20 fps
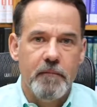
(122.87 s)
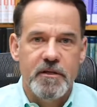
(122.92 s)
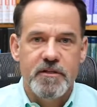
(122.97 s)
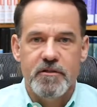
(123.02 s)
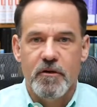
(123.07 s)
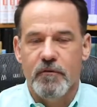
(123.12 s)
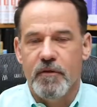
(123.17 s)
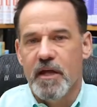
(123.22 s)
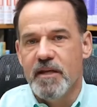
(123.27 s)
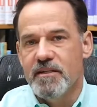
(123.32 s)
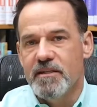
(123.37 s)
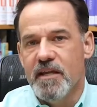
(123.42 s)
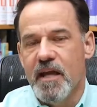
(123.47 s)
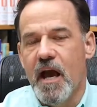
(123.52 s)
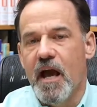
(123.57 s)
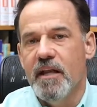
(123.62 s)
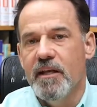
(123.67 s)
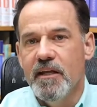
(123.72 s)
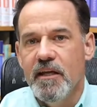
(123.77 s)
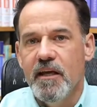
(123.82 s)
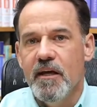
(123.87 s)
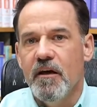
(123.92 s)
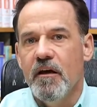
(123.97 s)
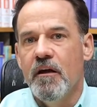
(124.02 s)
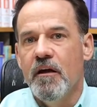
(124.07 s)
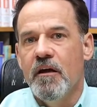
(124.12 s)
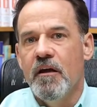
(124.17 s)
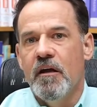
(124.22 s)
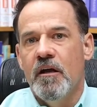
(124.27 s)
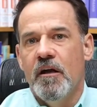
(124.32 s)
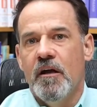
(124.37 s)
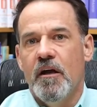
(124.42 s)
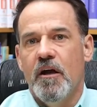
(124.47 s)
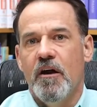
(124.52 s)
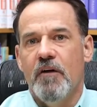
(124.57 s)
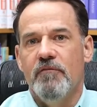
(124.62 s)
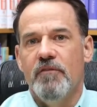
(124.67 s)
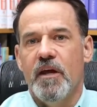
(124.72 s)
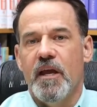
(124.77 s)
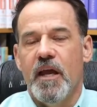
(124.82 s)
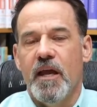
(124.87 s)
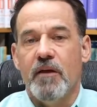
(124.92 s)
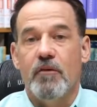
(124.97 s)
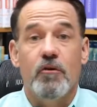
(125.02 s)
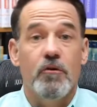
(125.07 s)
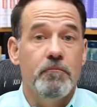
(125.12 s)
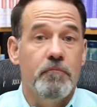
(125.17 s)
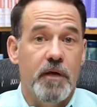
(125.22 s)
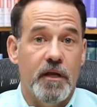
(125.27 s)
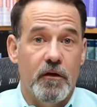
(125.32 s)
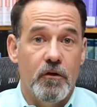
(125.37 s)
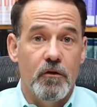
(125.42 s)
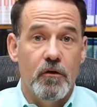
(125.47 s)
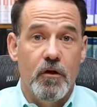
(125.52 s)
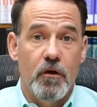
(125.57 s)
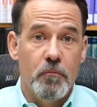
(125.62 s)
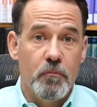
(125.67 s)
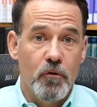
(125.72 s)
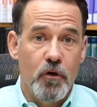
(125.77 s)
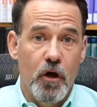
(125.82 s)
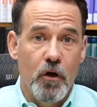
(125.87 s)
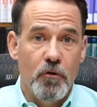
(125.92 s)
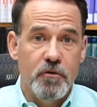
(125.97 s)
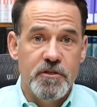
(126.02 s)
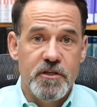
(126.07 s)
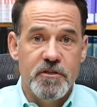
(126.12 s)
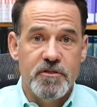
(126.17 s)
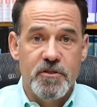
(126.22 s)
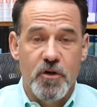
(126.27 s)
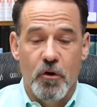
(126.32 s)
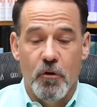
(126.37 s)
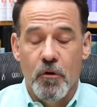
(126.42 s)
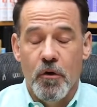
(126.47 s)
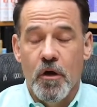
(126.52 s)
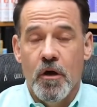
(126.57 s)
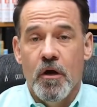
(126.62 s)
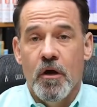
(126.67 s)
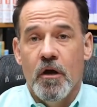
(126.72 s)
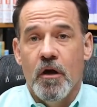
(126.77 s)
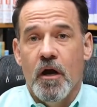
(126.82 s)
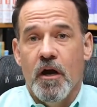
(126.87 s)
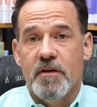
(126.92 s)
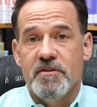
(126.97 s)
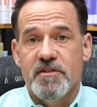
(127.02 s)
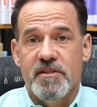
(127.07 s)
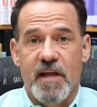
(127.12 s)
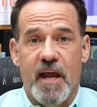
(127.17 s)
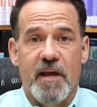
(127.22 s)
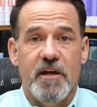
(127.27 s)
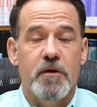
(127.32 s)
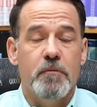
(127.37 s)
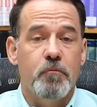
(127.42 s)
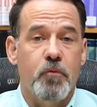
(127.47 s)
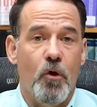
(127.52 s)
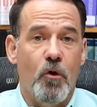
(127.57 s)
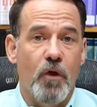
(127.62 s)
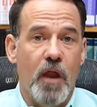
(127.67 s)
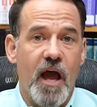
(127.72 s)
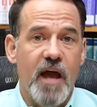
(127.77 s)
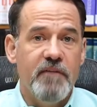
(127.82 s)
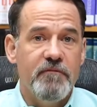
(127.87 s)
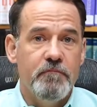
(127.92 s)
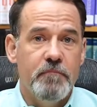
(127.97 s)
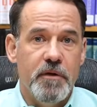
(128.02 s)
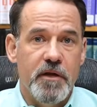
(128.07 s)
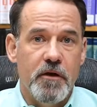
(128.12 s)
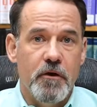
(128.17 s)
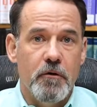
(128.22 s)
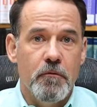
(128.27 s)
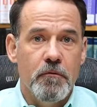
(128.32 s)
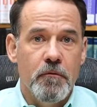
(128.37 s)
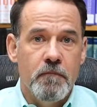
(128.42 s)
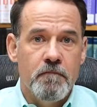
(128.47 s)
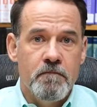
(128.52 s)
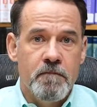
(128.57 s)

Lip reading: And so that's the idea of the incremental approach. And so a standard pro-life bill